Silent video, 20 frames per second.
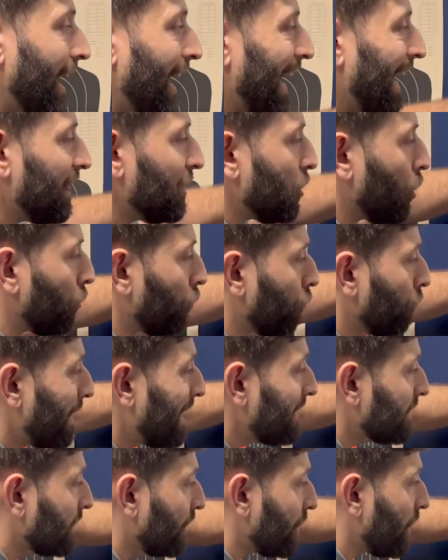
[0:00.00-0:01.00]
and the
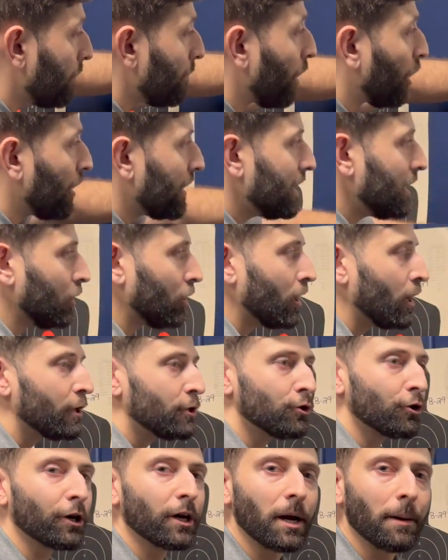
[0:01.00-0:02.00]
rest of them are here.
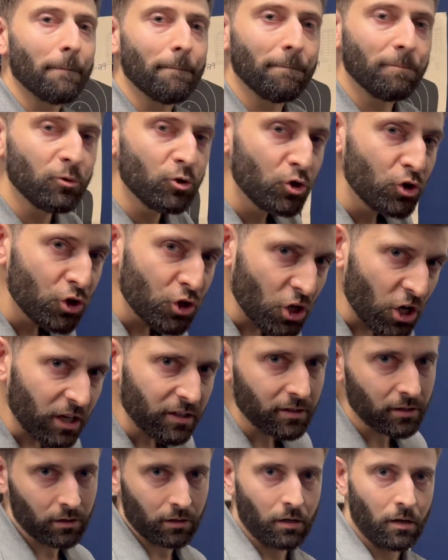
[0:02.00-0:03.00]
You're going to
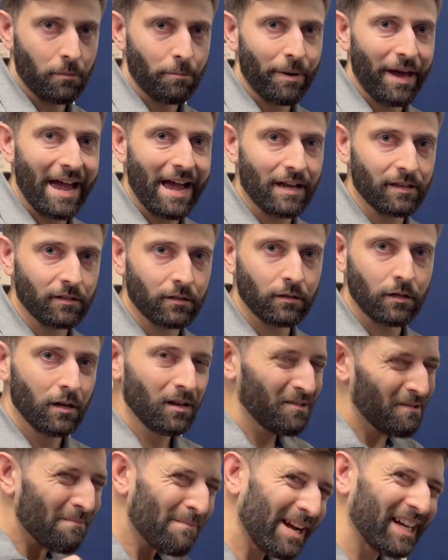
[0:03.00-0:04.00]
just pass
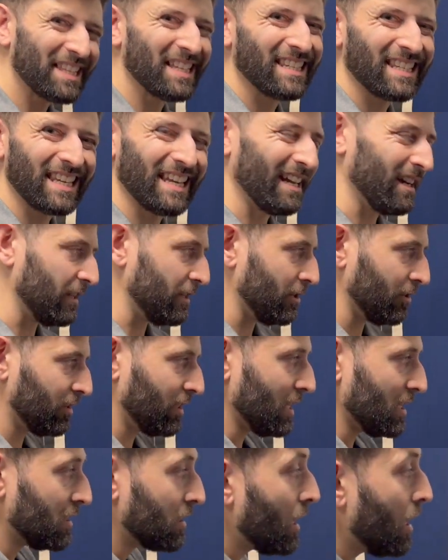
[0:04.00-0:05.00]
by the skin of your
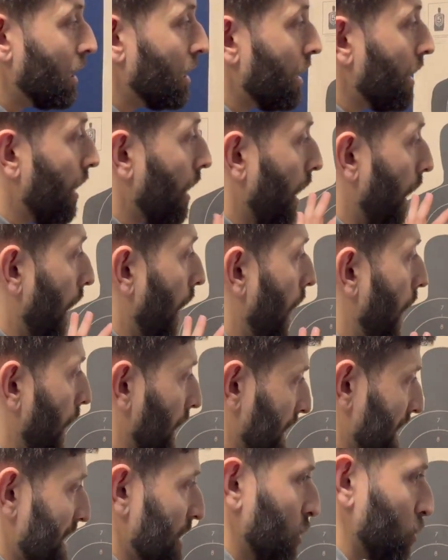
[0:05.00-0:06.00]
teeth
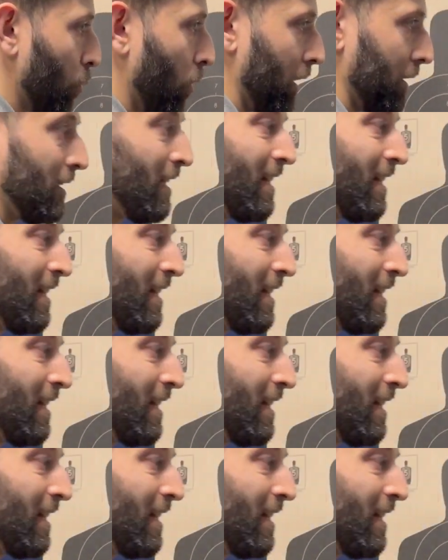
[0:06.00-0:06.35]
on each one.